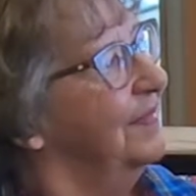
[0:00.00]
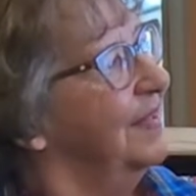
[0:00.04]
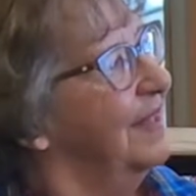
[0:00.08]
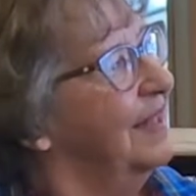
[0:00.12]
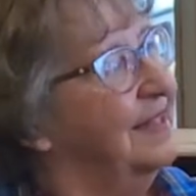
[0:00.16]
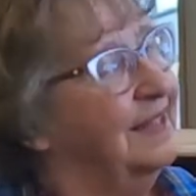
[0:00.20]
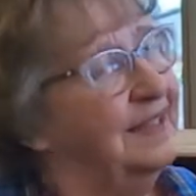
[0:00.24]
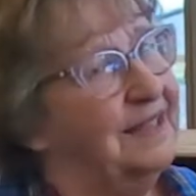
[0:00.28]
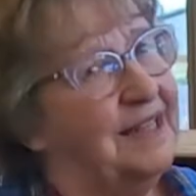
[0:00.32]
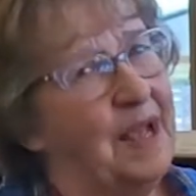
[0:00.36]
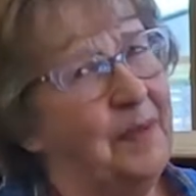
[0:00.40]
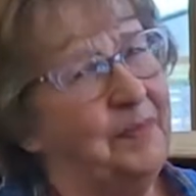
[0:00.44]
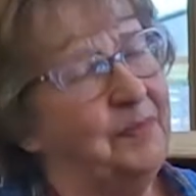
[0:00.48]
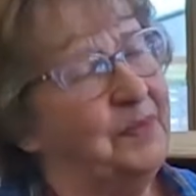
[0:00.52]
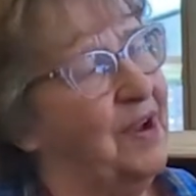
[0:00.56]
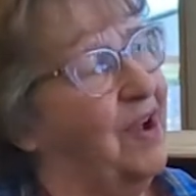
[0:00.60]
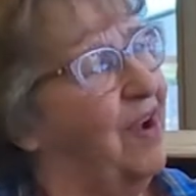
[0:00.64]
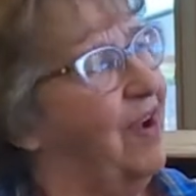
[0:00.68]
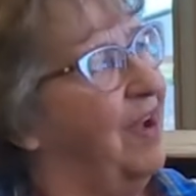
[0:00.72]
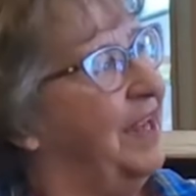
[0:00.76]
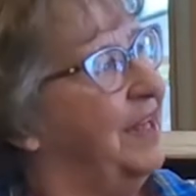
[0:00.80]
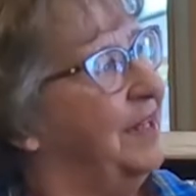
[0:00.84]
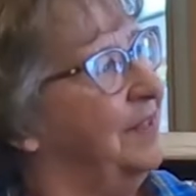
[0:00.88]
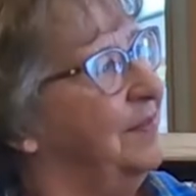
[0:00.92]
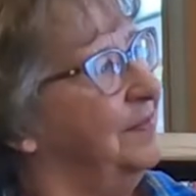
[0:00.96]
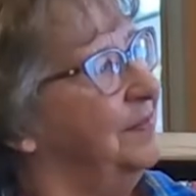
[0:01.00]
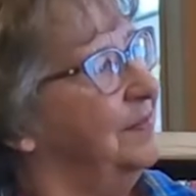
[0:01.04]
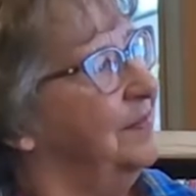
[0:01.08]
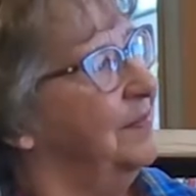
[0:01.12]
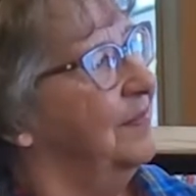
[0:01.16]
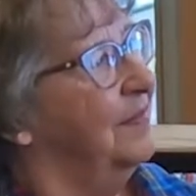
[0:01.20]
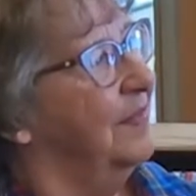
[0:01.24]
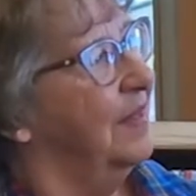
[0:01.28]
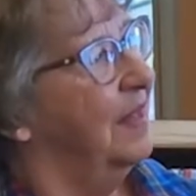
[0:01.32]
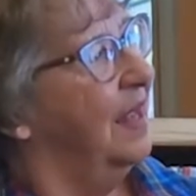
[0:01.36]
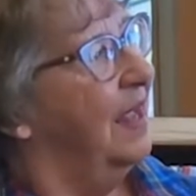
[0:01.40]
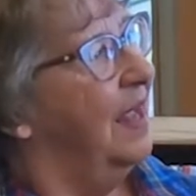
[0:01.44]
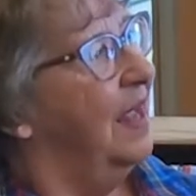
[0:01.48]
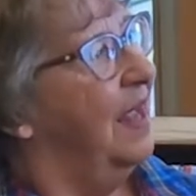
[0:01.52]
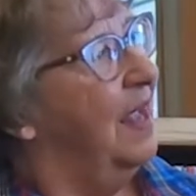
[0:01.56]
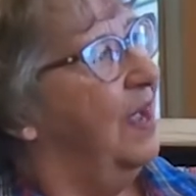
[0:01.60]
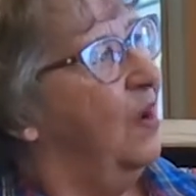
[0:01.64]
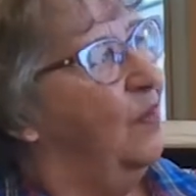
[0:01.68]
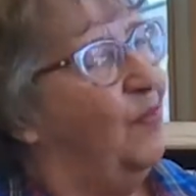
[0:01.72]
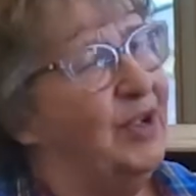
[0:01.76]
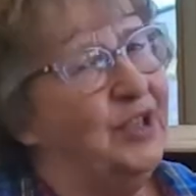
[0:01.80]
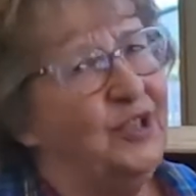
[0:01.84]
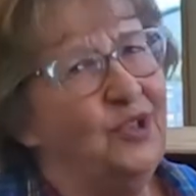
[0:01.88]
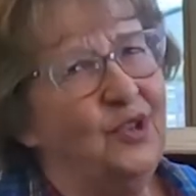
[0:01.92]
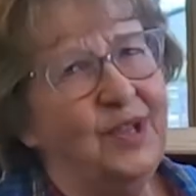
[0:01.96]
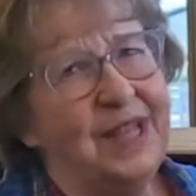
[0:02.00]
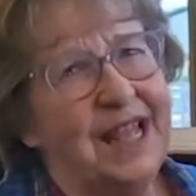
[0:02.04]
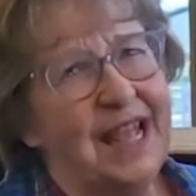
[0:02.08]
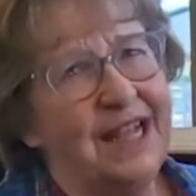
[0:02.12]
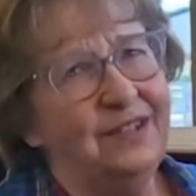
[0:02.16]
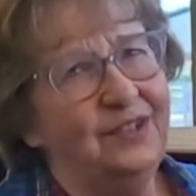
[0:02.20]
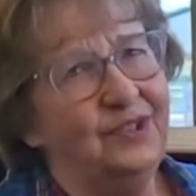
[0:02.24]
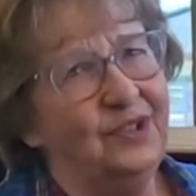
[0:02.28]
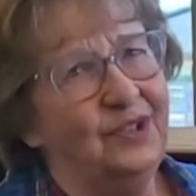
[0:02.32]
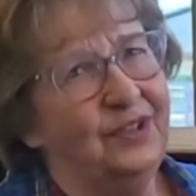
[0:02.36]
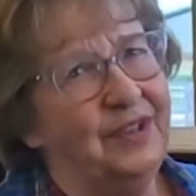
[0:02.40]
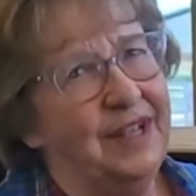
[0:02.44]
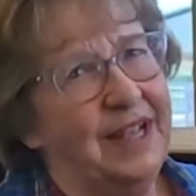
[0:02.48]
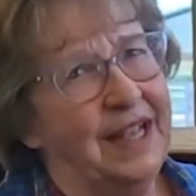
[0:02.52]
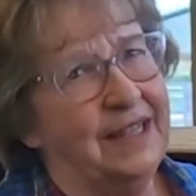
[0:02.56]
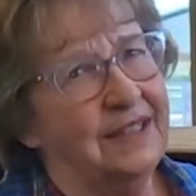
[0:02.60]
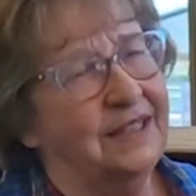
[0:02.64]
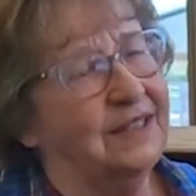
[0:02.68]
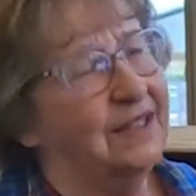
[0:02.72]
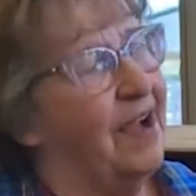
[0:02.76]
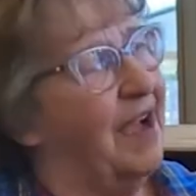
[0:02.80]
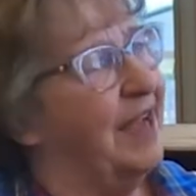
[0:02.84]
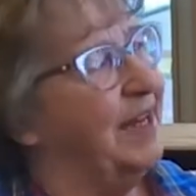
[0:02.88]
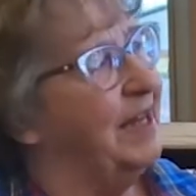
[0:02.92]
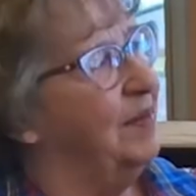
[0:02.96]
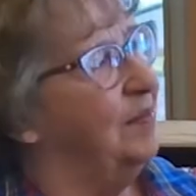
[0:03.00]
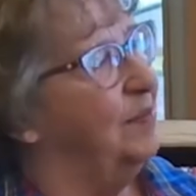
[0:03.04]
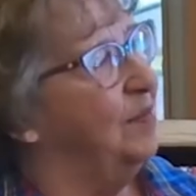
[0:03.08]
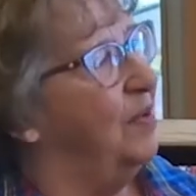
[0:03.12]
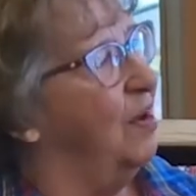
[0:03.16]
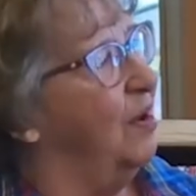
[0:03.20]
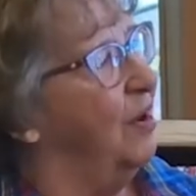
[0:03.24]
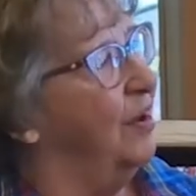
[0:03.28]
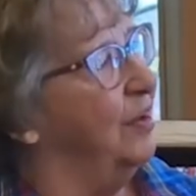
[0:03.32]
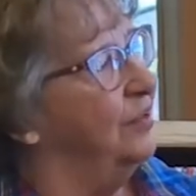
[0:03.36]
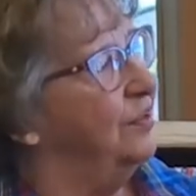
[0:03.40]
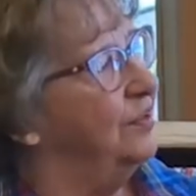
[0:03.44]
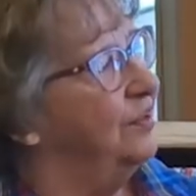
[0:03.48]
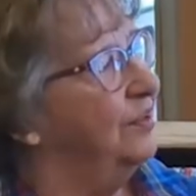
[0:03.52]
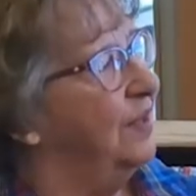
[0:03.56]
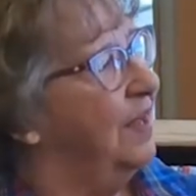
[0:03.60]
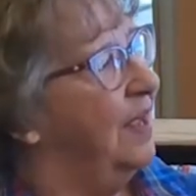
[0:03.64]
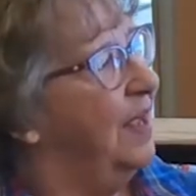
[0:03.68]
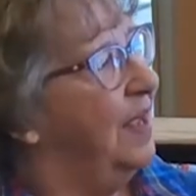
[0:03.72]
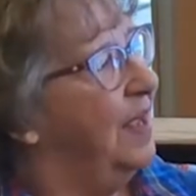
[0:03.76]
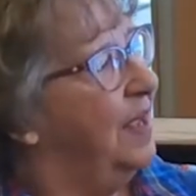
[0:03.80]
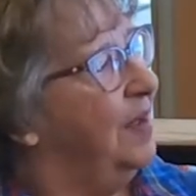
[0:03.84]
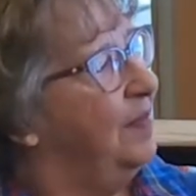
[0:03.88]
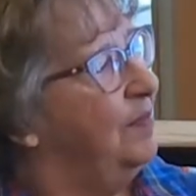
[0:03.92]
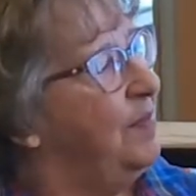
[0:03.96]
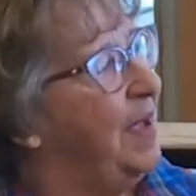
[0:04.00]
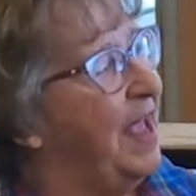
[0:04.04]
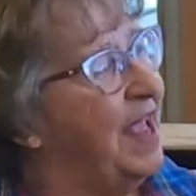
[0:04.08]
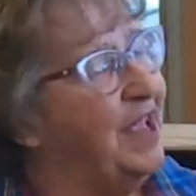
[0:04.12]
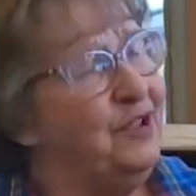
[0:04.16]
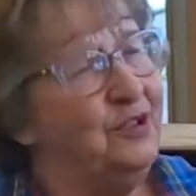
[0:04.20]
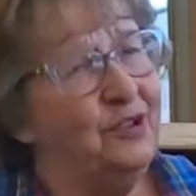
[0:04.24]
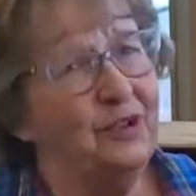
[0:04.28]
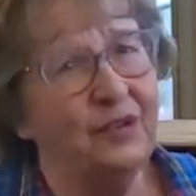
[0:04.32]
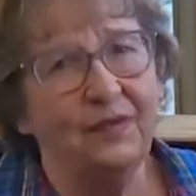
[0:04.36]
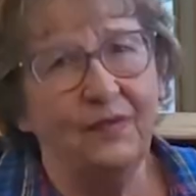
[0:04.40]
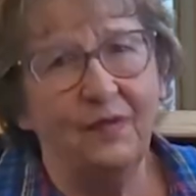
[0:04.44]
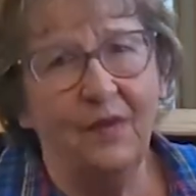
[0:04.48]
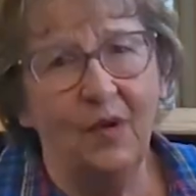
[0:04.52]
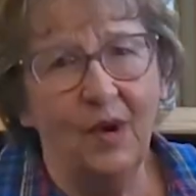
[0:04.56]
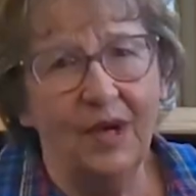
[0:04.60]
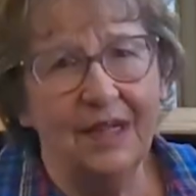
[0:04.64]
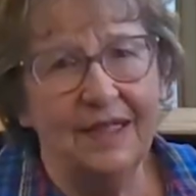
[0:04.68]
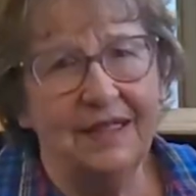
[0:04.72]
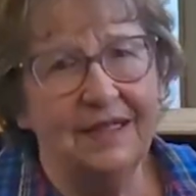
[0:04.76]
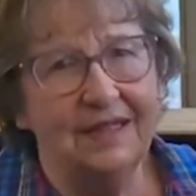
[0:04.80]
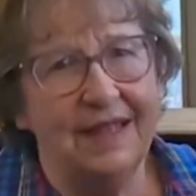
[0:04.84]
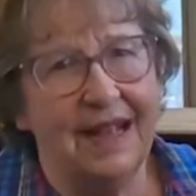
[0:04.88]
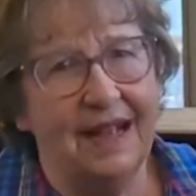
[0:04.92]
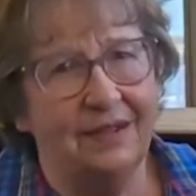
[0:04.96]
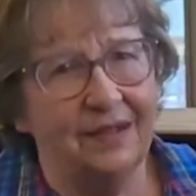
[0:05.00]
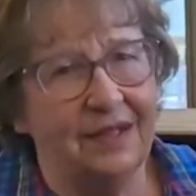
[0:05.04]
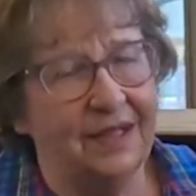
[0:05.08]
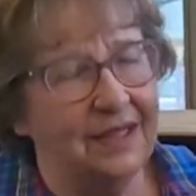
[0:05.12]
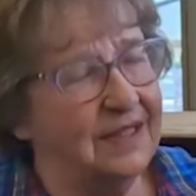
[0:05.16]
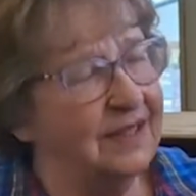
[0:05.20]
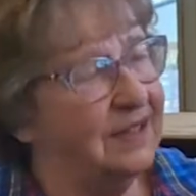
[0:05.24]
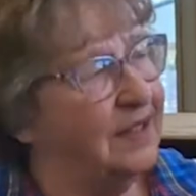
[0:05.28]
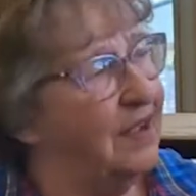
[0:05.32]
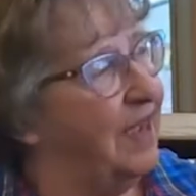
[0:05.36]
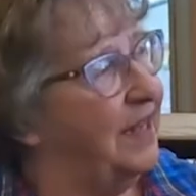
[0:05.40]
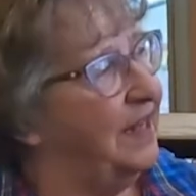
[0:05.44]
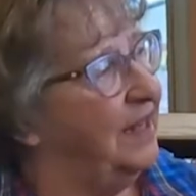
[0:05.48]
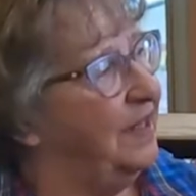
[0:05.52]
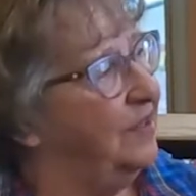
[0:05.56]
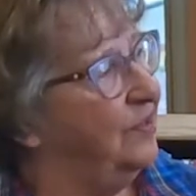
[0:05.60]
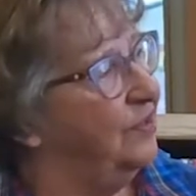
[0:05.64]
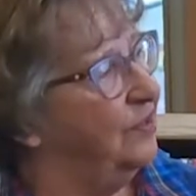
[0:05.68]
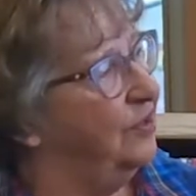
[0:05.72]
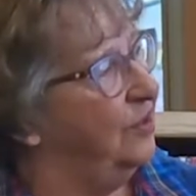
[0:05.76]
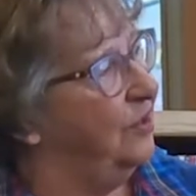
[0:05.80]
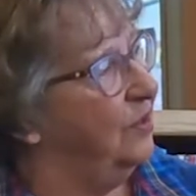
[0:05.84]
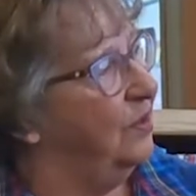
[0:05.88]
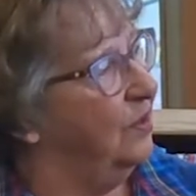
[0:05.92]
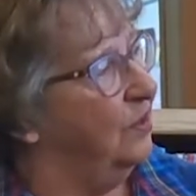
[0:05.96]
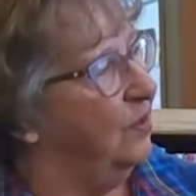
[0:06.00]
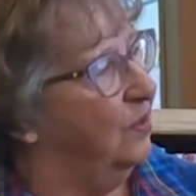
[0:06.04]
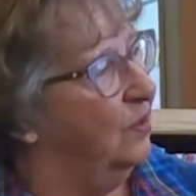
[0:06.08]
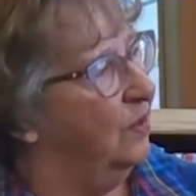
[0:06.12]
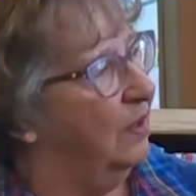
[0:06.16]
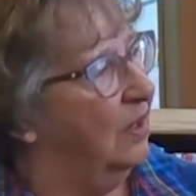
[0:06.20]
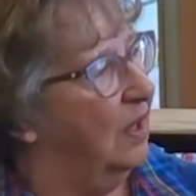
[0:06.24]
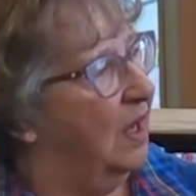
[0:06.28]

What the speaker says: Step 9, when you get to the exciting parts, make your voice sound exciting too.